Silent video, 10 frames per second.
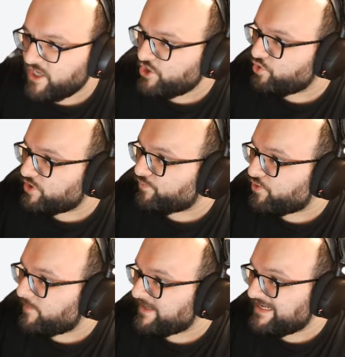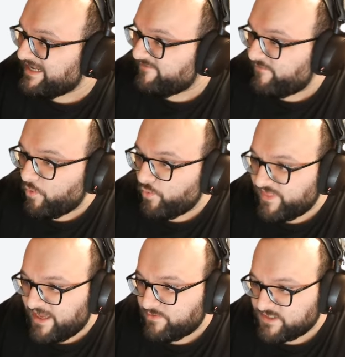You could probably live
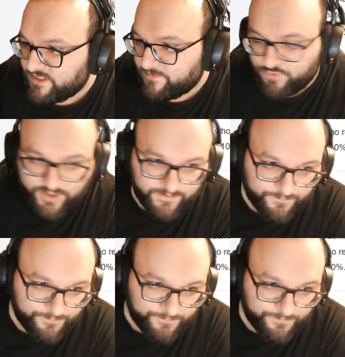without this upgrade.